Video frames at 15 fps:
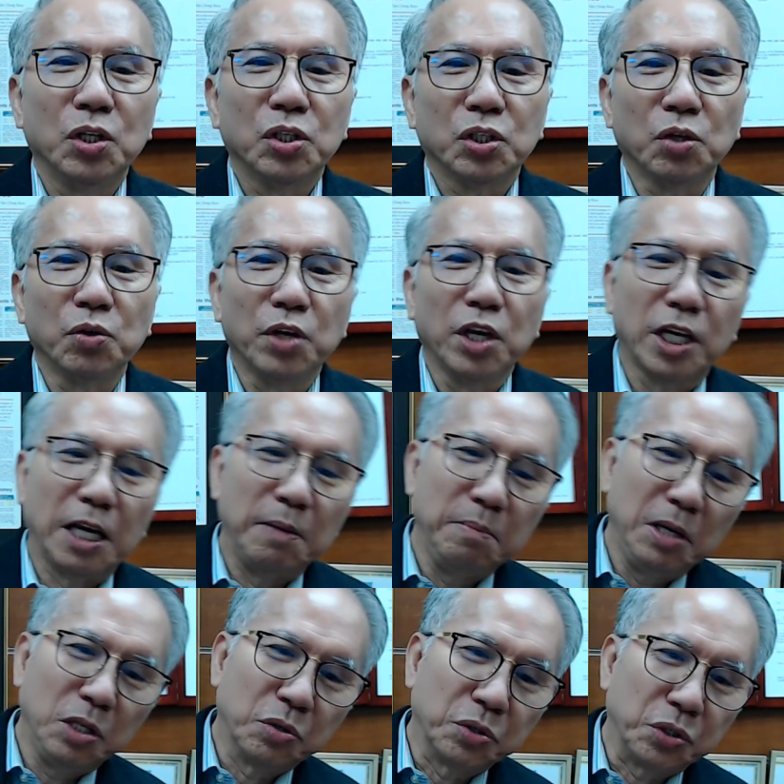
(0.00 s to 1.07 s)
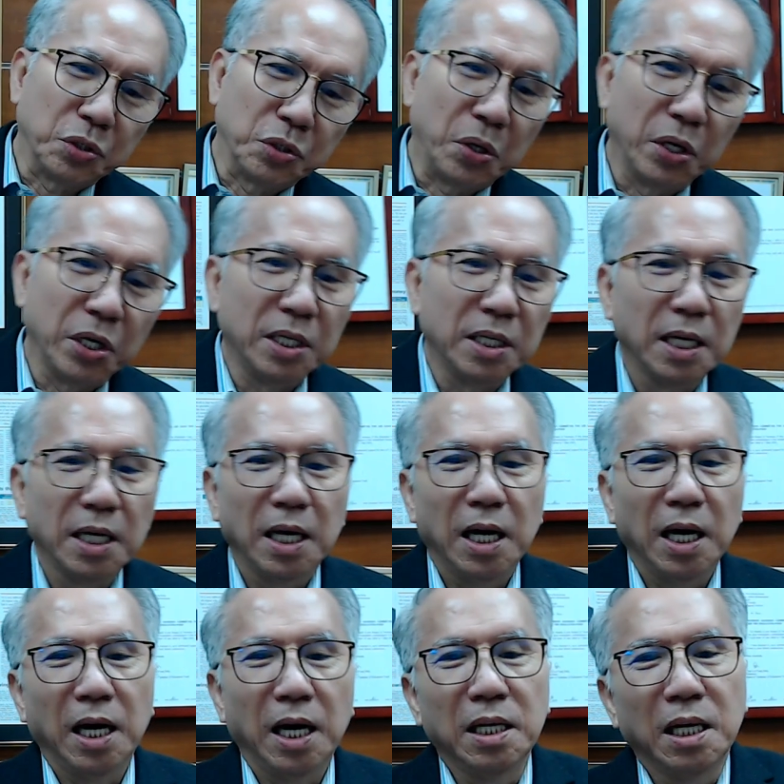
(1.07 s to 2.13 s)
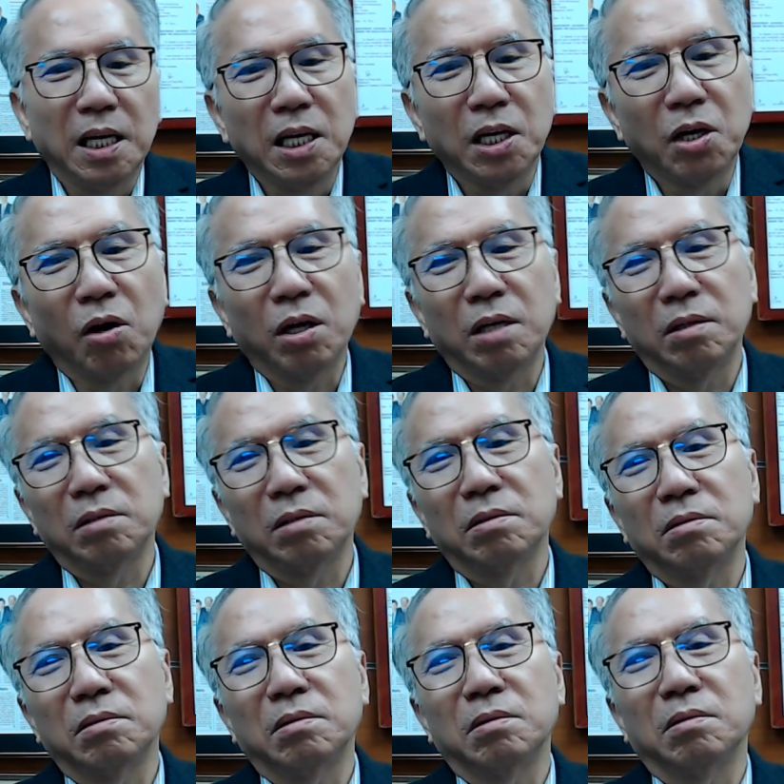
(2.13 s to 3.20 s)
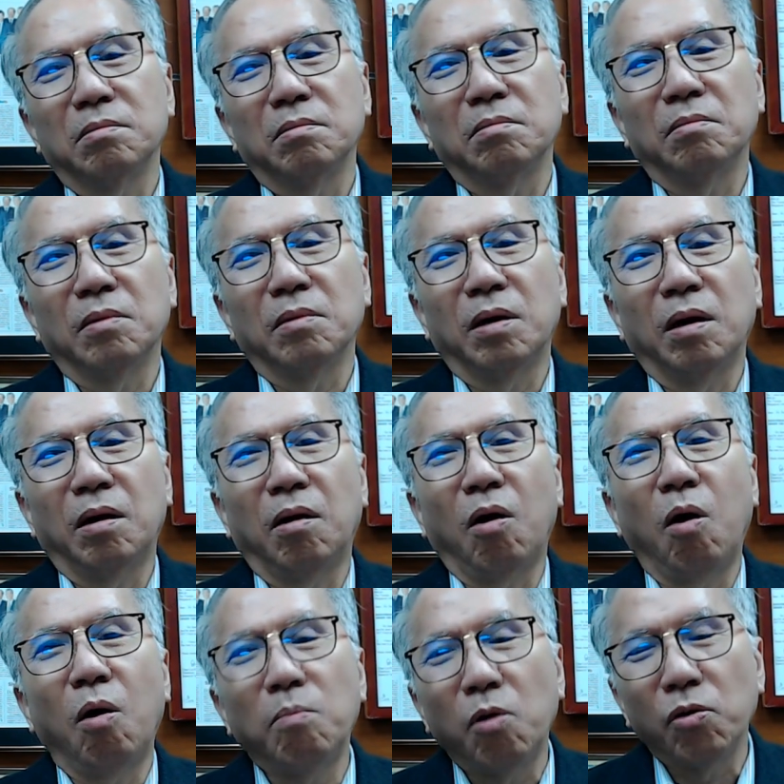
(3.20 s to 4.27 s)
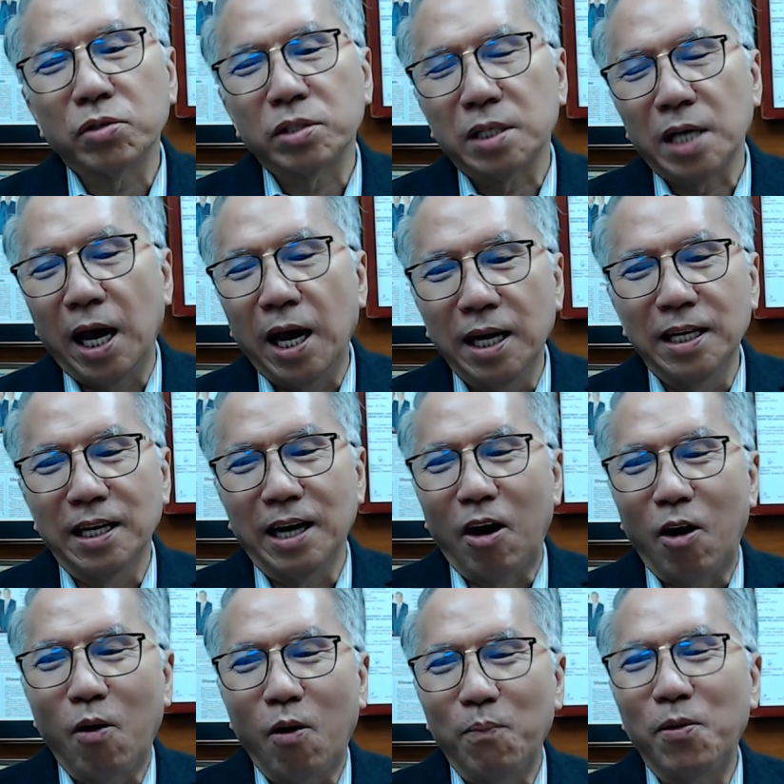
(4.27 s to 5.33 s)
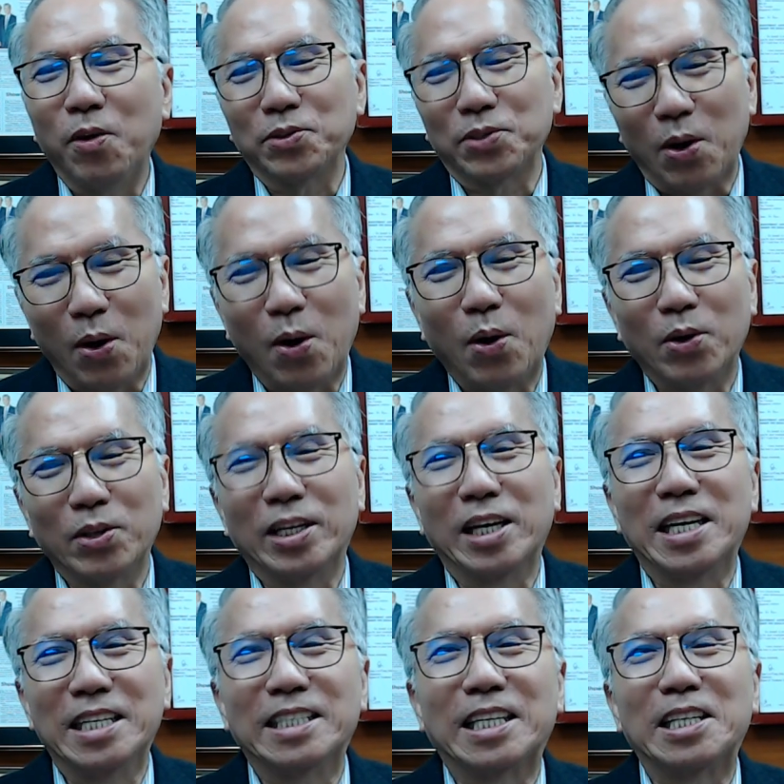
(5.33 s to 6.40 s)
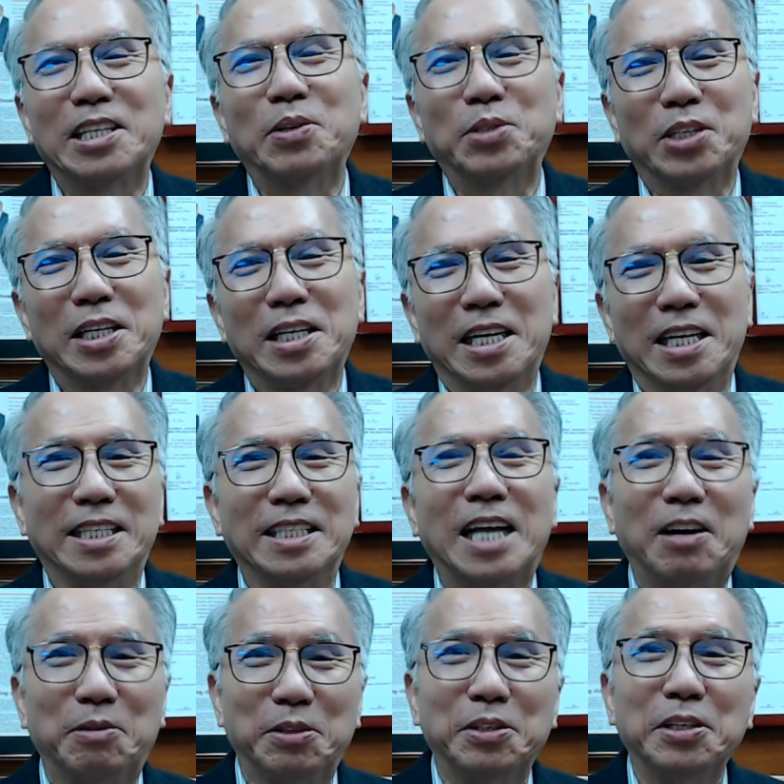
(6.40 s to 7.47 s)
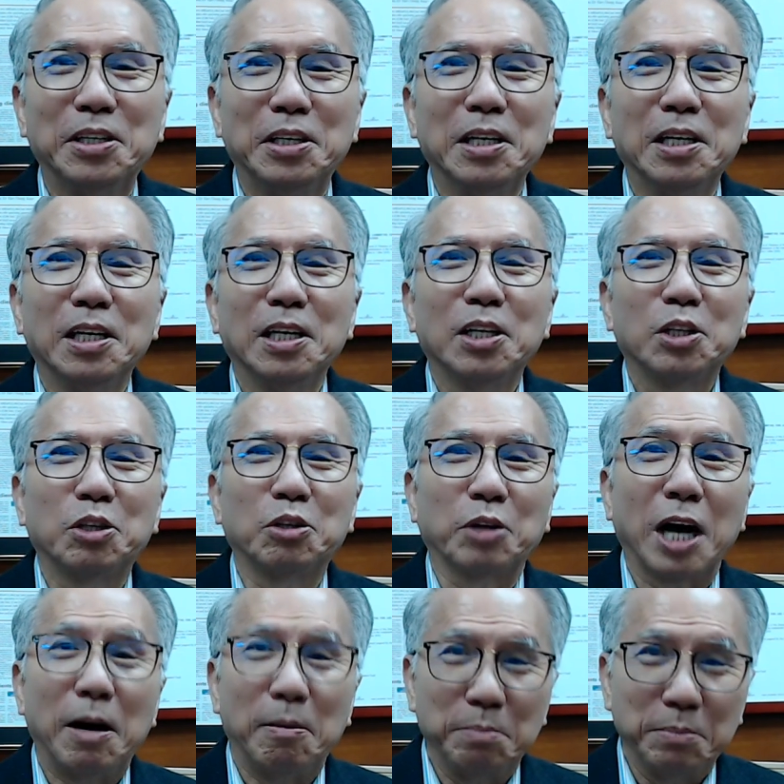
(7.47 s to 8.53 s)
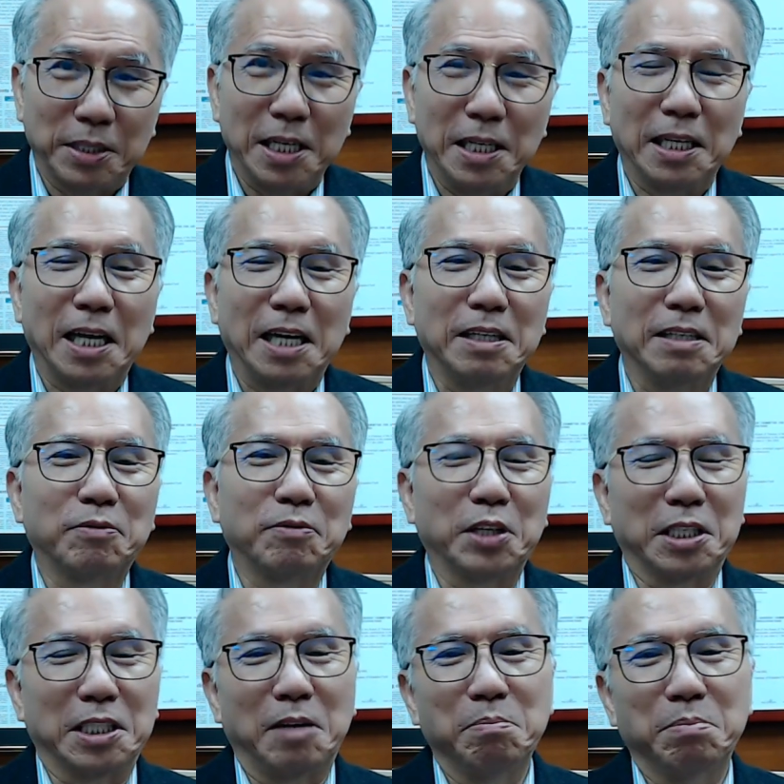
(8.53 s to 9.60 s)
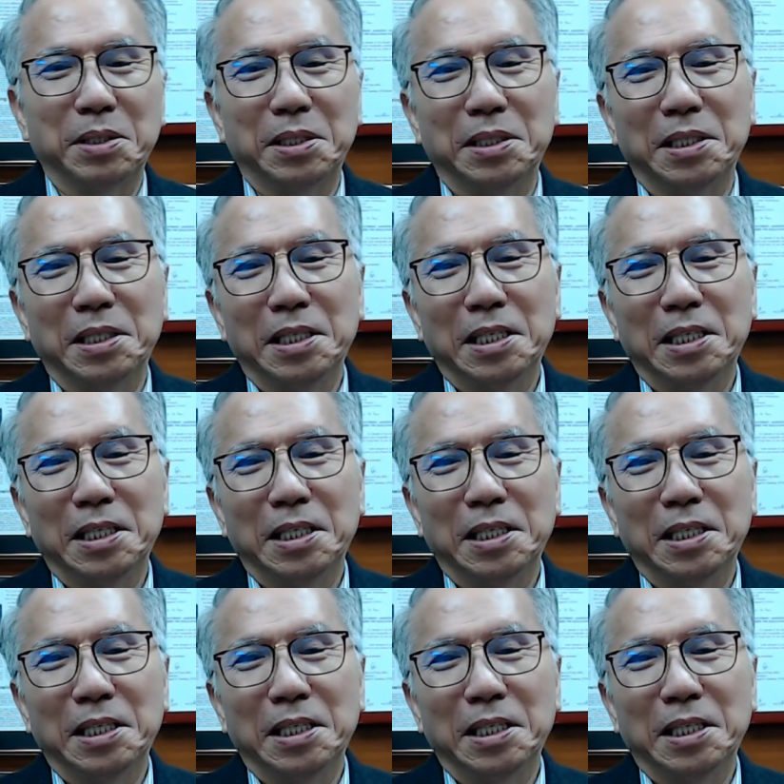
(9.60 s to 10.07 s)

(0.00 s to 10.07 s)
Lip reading: So he came in to join, and he got almost all the institution in town to come in. Like for example,